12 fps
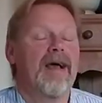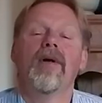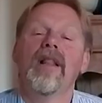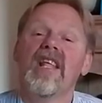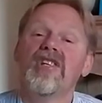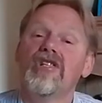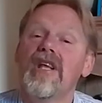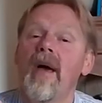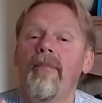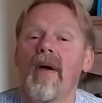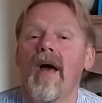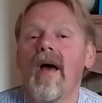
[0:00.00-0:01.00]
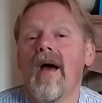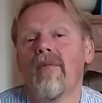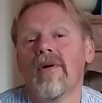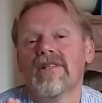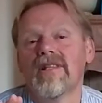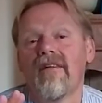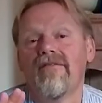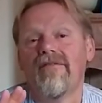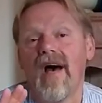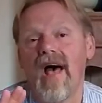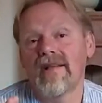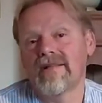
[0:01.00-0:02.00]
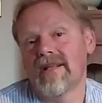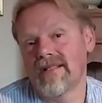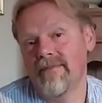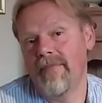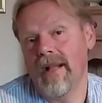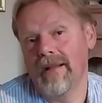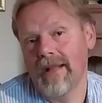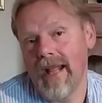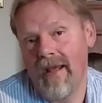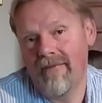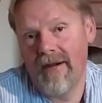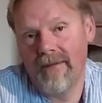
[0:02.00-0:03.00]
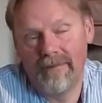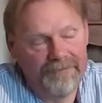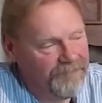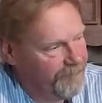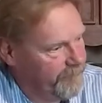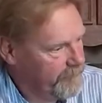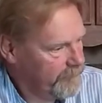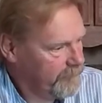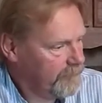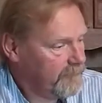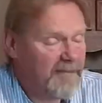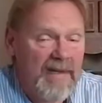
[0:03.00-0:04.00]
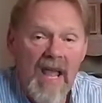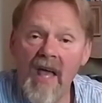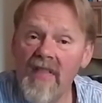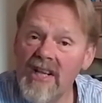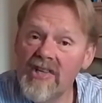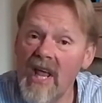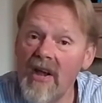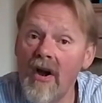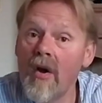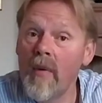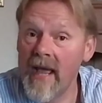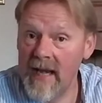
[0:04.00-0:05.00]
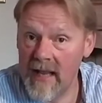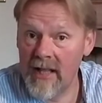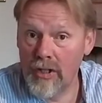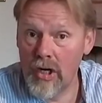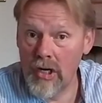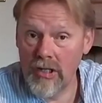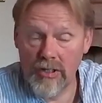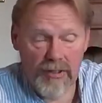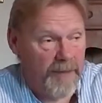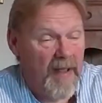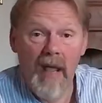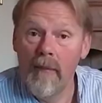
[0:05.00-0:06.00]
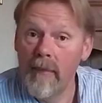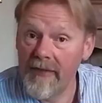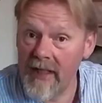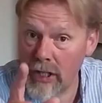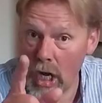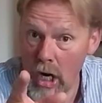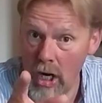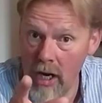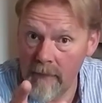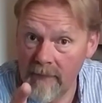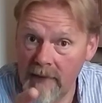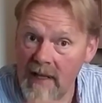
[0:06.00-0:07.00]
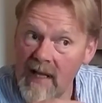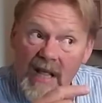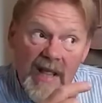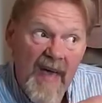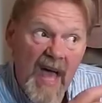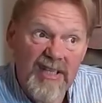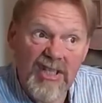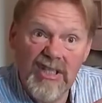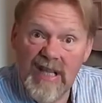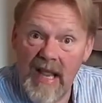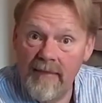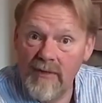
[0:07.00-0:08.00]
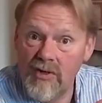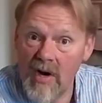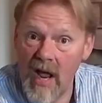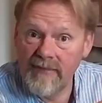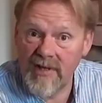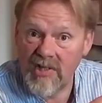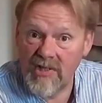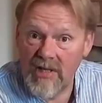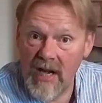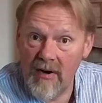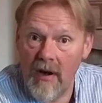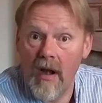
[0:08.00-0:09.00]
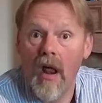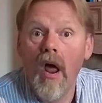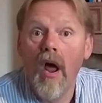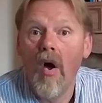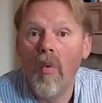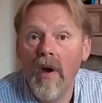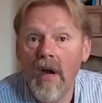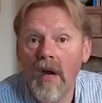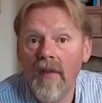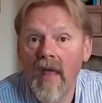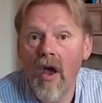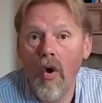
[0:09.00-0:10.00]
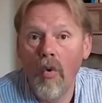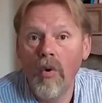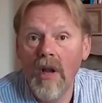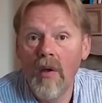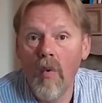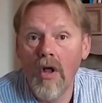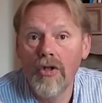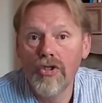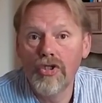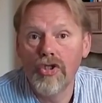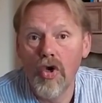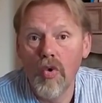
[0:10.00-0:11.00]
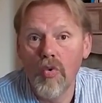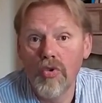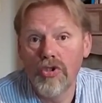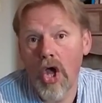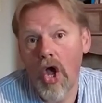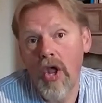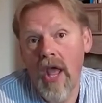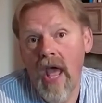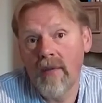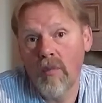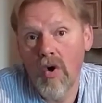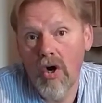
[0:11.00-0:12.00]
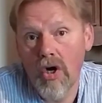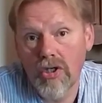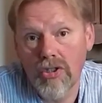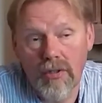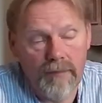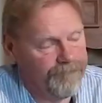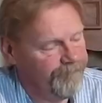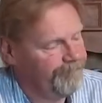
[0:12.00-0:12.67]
Well, the ship was the fastest built ever, and they sent her away to the Turks, but they told them, "That steam trap's a secret. We're the only ones knows how it works."